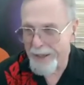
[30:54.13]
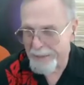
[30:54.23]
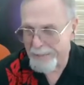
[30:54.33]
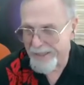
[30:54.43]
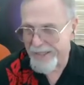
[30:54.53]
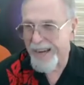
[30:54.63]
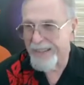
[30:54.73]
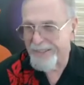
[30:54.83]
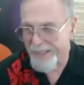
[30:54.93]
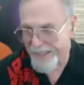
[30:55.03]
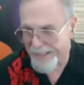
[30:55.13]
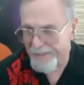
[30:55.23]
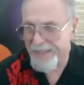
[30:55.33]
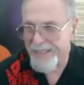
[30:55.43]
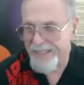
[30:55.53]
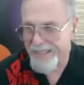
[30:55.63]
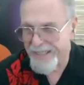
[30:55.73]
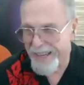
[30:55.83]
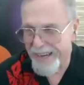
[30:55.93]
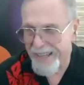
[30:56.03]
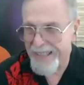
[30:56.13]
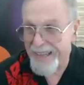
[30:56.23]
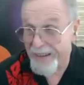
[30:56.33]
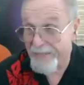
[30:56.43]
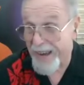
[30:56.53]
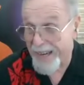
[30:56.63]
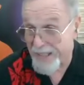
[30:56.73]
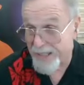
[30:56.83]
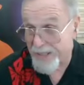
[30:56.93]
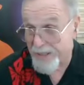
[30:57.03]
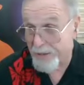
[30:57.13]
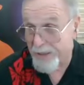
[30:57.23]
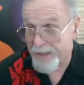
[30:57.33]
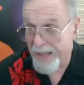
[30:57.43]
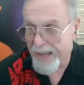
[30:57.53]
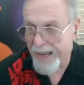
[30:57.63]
am entitled to live in this society and have access to it